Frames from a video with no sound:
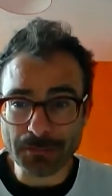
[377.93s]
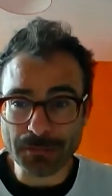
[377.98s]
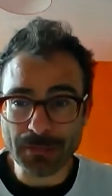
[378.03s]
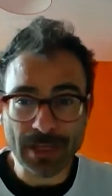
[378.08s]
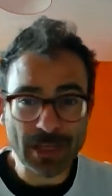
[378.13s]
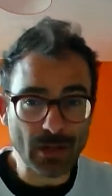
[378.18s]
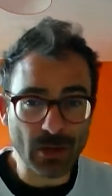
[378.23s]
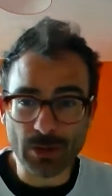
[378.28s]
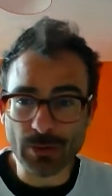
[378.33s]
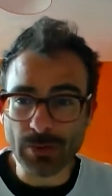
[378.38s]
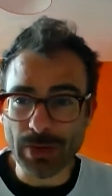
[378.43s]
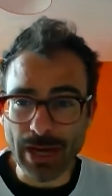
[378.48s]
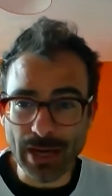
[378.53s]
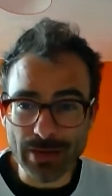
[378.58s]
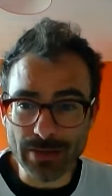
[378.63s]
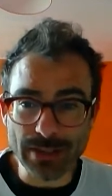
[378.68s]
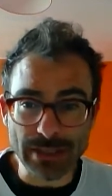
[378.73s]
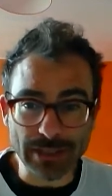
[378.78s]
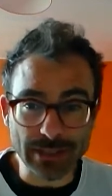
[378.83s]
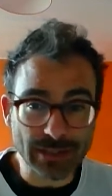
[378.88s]
they got
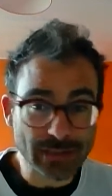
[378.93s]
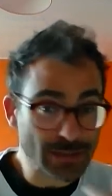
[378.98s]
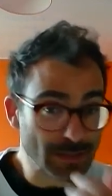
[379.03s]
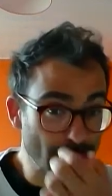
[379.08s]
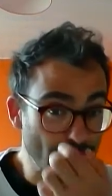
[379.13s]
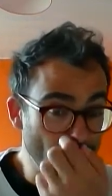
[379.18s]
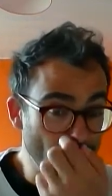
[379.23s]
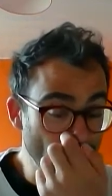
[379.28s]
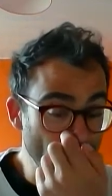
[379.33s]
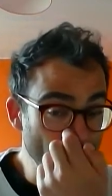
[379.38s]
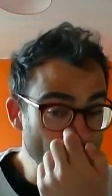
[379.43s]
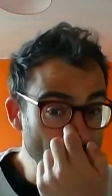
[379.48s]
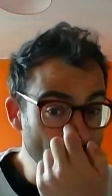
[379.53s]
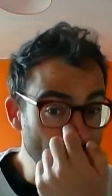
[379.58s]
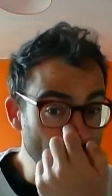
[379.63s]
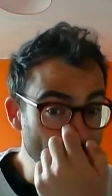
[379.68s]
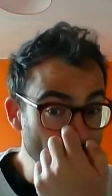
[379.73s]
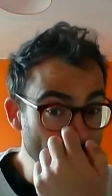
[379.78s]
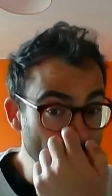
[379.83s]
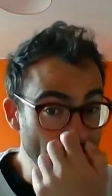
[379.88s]
around it. So we were
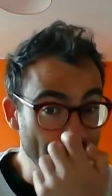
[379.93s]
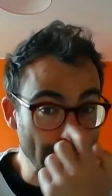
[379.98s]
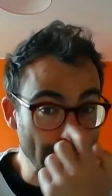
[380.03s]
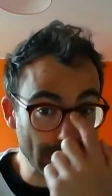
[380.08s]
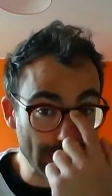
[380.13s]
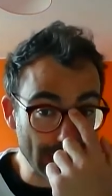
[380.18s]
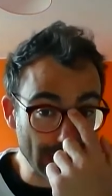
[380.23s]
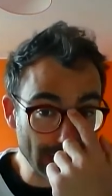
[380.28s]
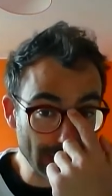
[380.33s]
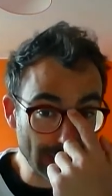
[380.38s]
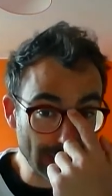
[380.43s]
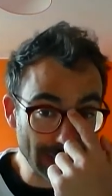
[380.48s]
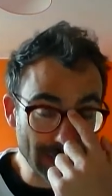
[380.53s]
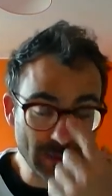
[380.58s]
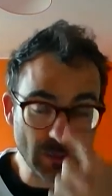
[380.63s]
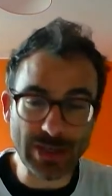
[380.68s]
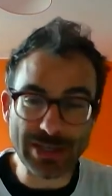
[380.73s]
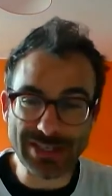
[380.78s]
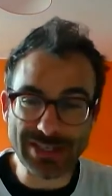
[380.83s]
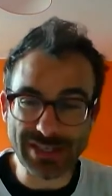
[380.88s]
supposed to have an election in
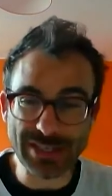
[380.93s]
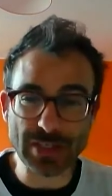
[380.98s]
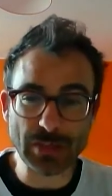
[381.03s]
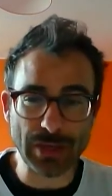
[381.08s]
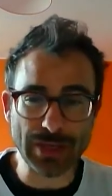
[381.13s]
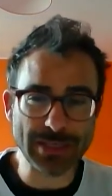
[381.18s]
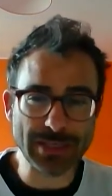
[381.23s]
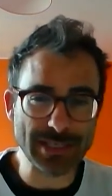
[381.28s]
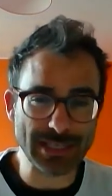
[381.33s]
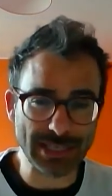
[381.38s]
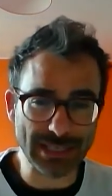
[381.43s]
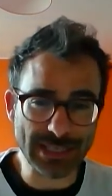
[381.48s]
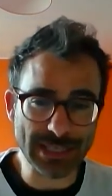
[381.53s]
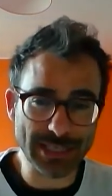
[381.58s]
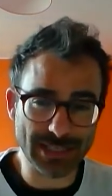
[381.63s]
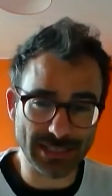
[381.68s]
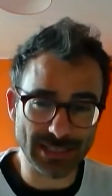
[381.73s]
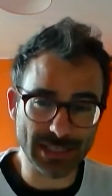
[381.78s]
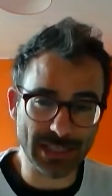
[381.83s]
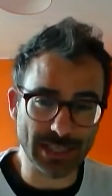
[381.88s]
2020
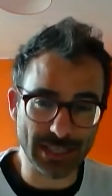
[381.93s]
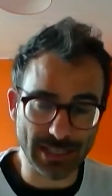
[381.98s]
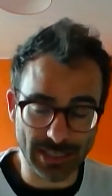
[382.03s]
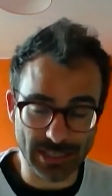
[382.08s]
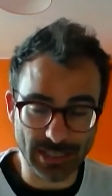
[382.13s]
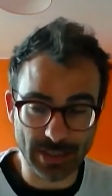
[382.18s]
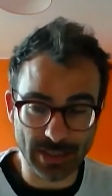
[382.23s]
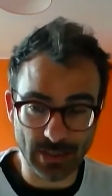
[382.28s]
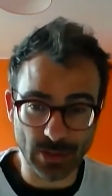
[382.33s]
this year,